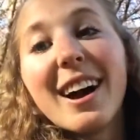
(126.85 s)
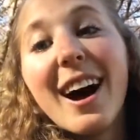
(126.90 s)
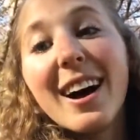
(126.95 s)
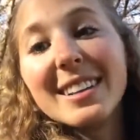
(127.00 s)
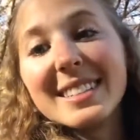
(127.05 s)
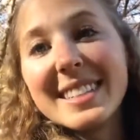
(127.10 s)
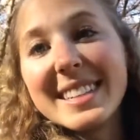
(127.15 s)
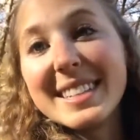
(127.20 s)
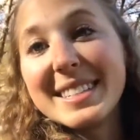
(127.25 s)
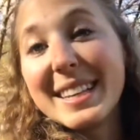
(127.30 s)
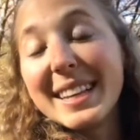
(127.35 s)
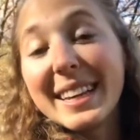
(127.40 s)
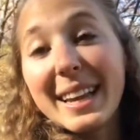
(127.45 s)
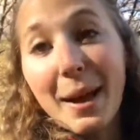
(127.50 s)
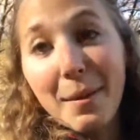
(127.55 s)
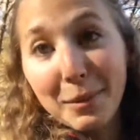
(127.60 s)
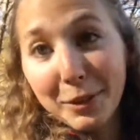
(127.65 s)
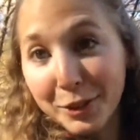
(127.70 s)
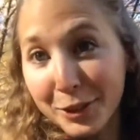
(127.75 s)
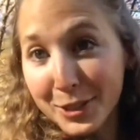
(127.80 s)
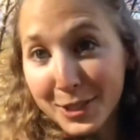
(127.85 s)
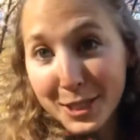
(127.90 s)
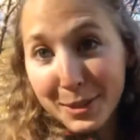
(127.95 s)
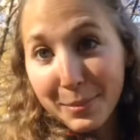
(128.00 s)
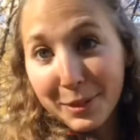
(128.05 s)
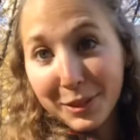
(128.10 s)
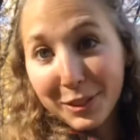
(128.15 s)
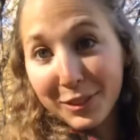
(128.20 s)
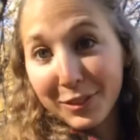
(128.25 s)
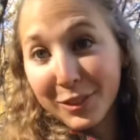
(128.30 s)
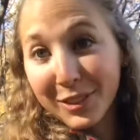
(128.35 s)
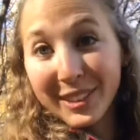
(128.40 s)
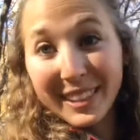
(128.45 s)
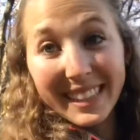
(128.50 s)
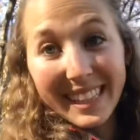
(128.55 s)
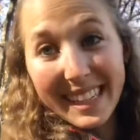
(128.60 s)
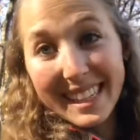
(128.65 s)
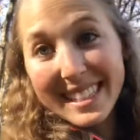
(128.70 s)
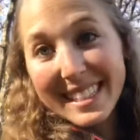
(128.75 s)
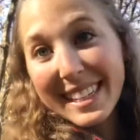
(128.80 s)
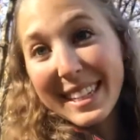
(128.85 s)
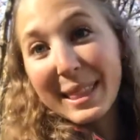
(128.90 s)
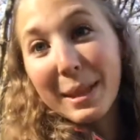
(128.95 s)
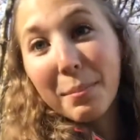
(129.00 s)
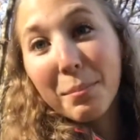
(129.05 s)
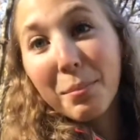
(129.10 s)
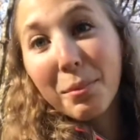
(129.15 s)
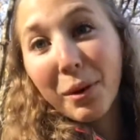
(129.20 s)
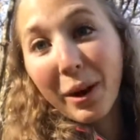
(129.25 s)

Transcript: causes chemicals to be released in the